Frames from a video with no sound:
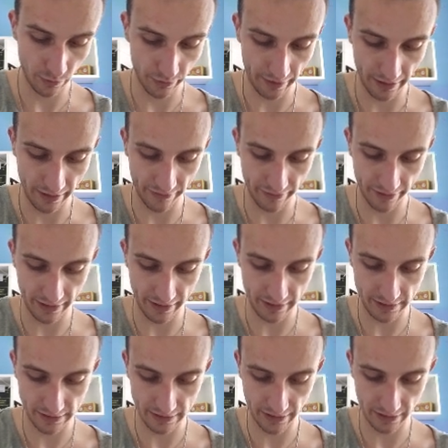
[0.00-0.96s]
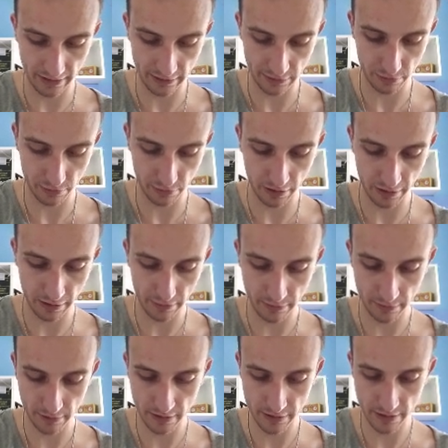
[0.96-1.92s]
we'd have x
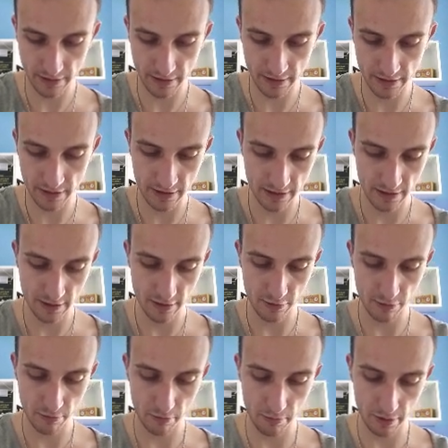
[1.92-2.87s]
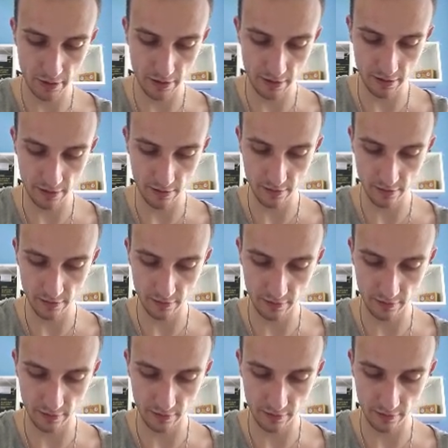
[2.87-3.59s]
prime be,